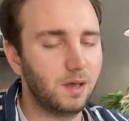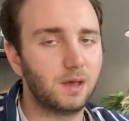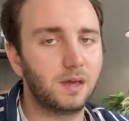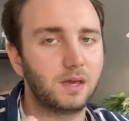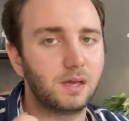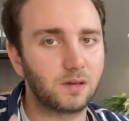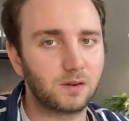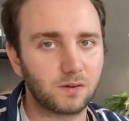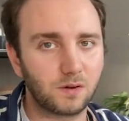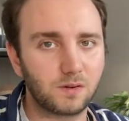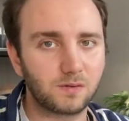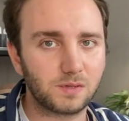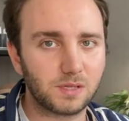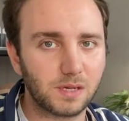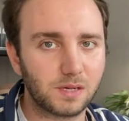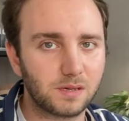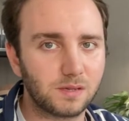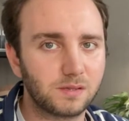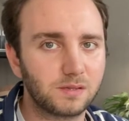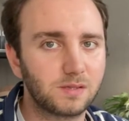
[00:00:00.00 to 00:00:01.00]
In
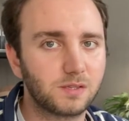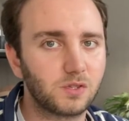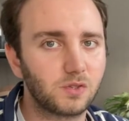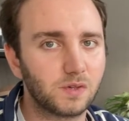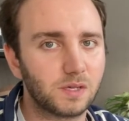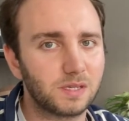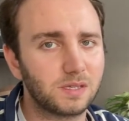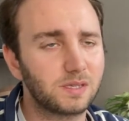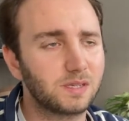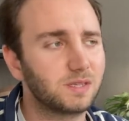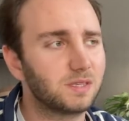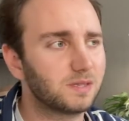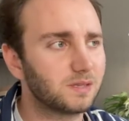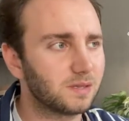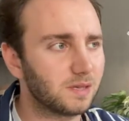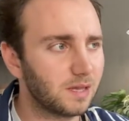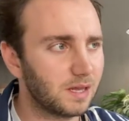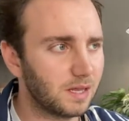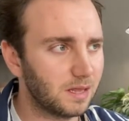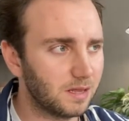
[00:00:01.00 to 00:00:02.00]
GrowJungle situation, it's
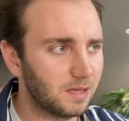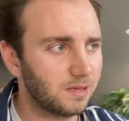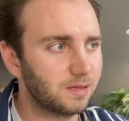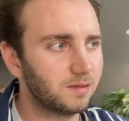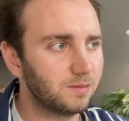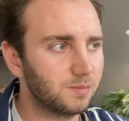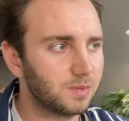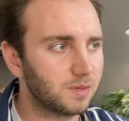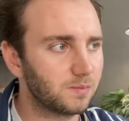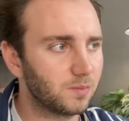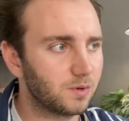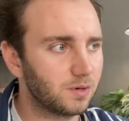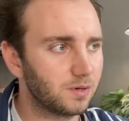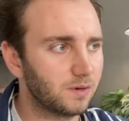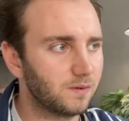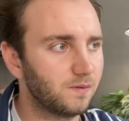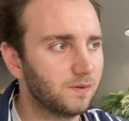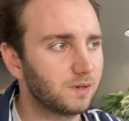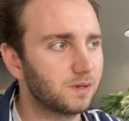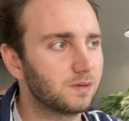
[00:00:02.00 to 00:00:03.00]
a little bit more
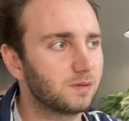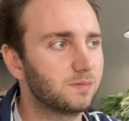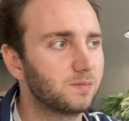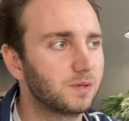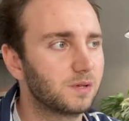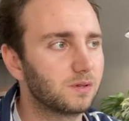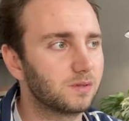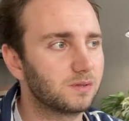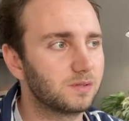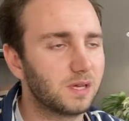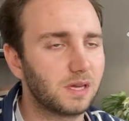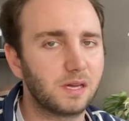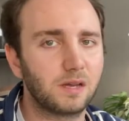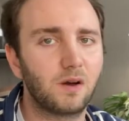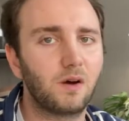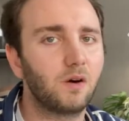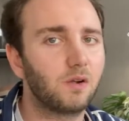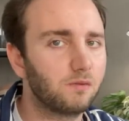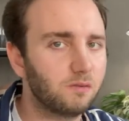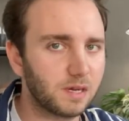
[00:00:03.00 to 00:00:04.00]
difficult because they
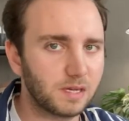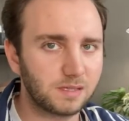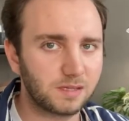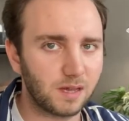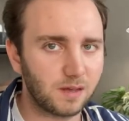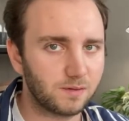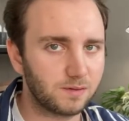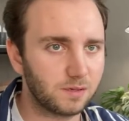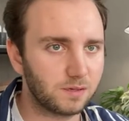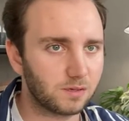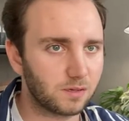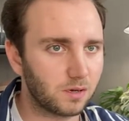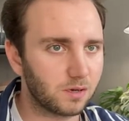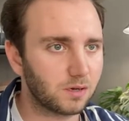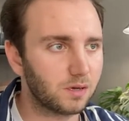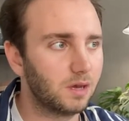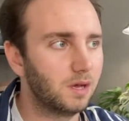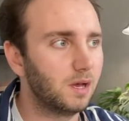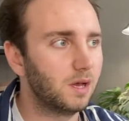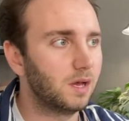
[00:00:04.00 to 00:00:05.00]
always have stock.